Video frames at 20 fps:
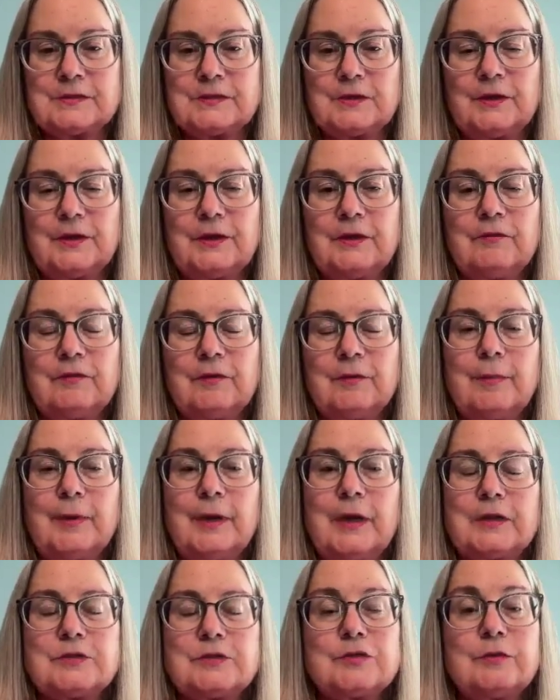So I'll give you
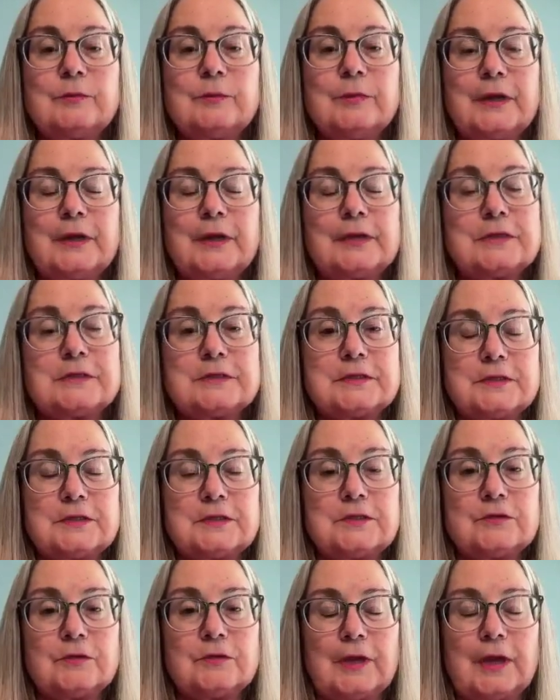about 2 minutes
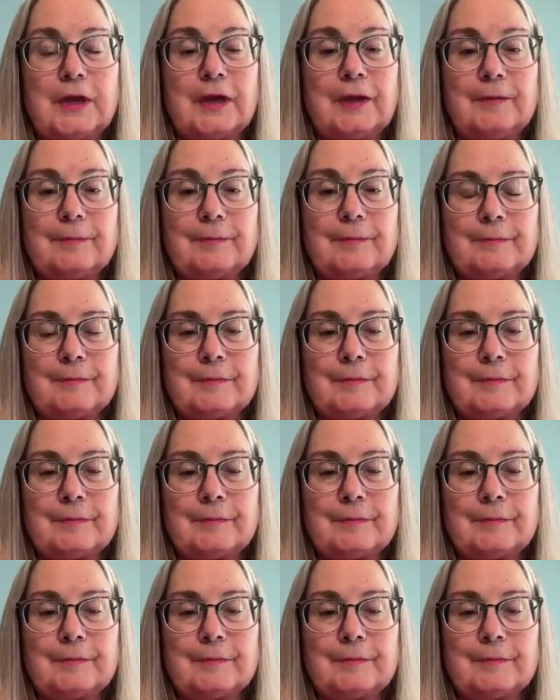to do that.